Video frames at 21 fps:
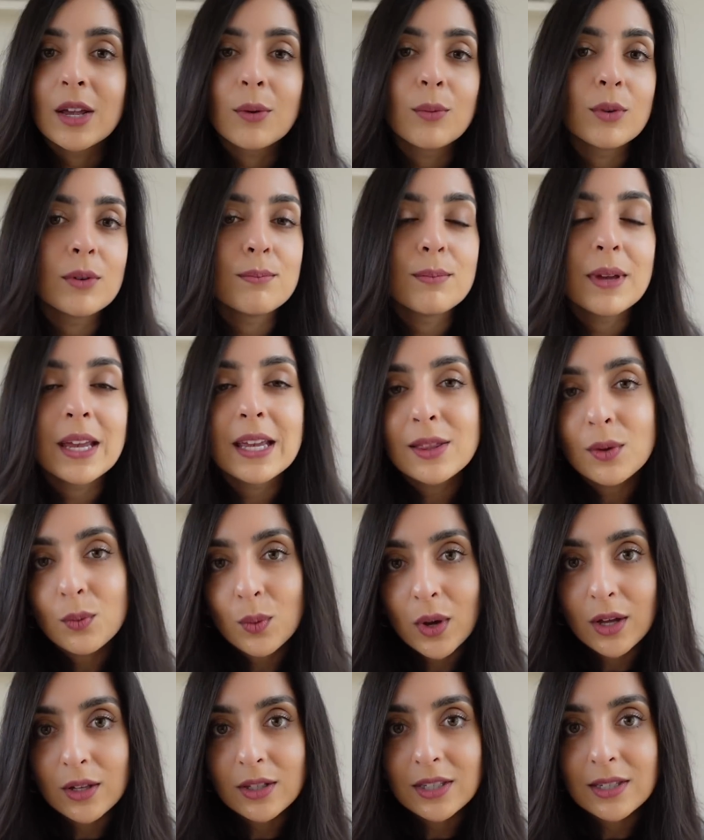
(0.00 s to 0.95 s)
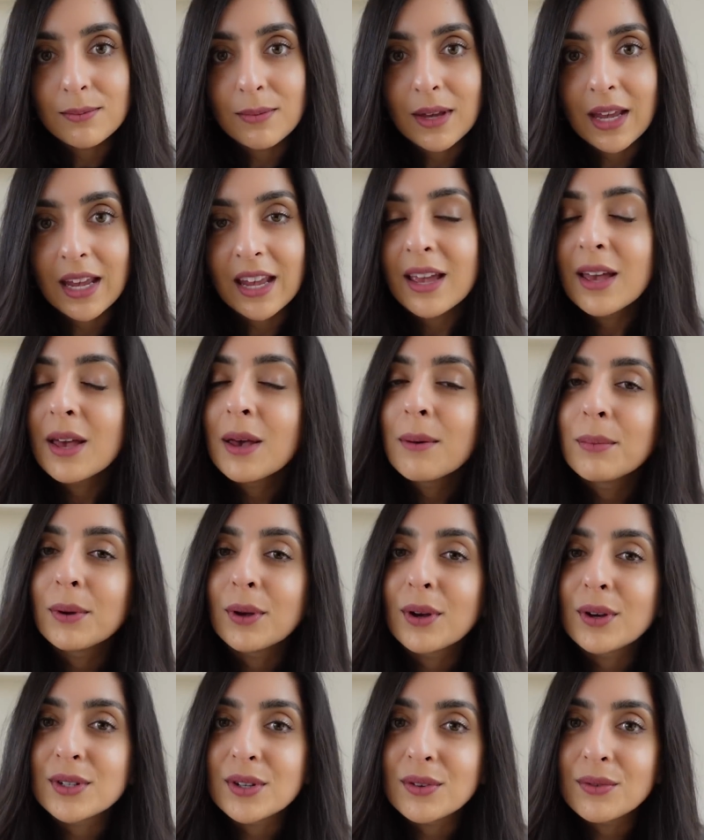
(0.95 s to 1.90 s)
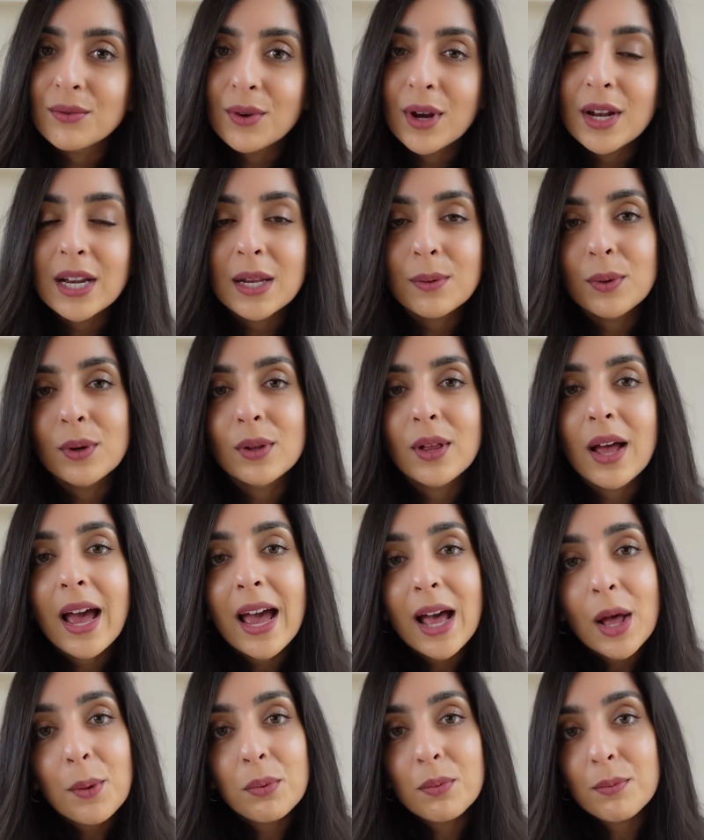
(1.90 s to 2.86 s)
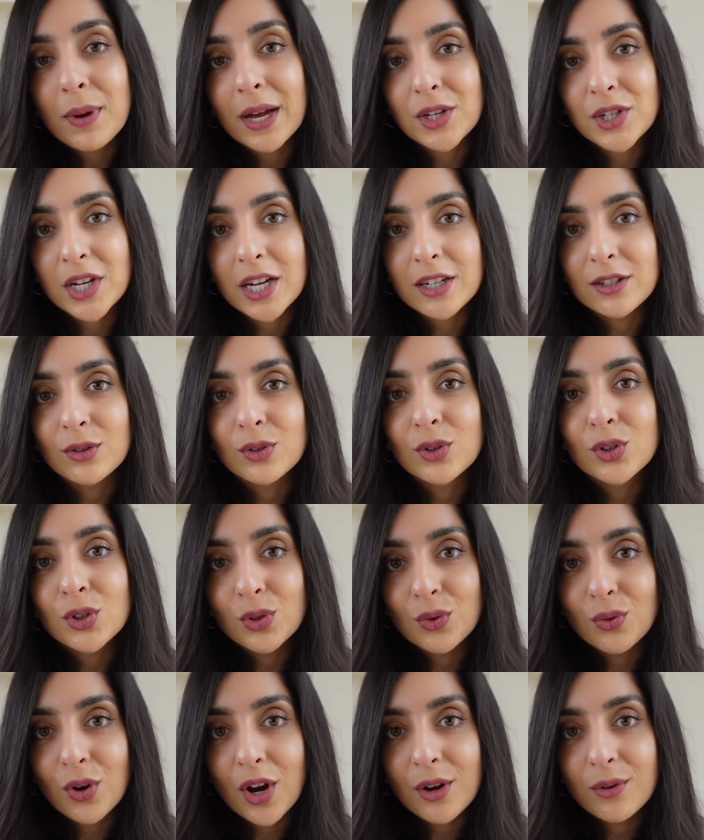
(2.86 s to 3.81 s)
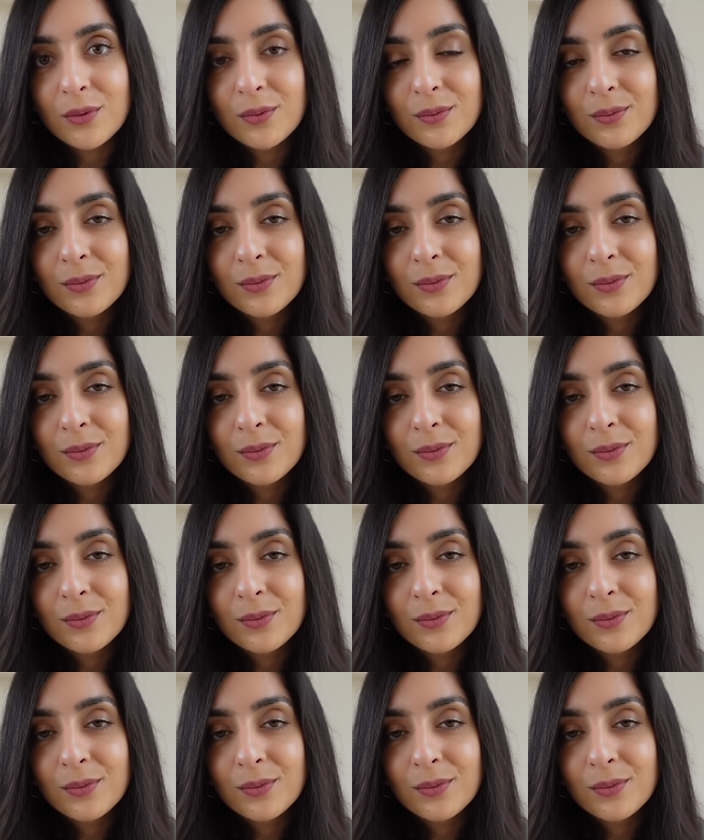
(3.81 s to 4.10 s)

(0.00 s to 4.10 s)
It would mean the world to me because it really will help my channel to grow.